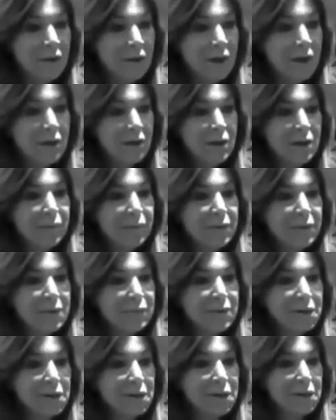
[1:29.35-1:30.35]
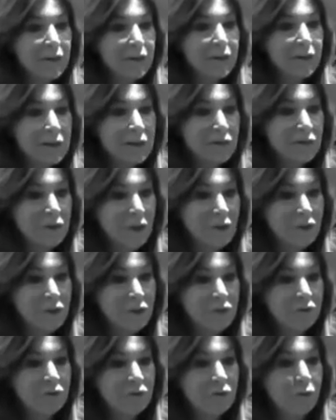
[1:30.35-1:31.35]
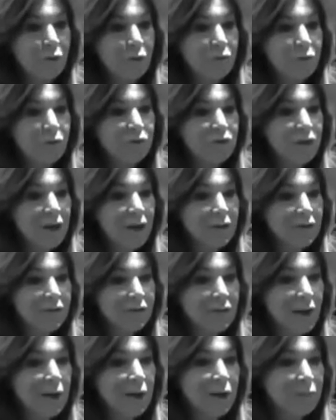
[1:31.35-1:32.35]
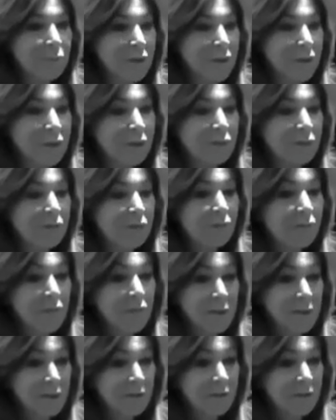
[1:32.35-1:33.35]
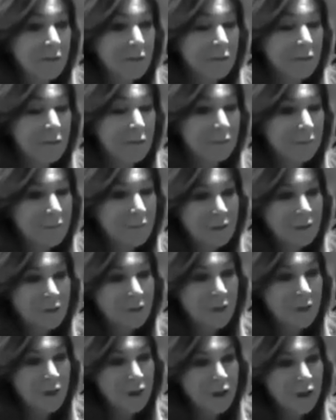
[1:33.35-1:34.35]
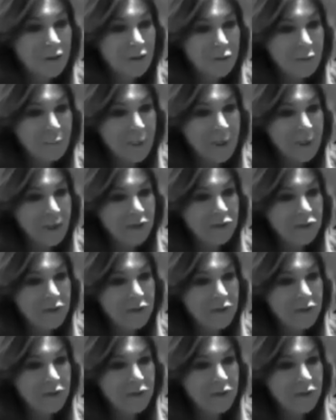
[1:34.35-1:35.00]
and it has been specifically structured to offer attractive tax breaks for investors. How have we managed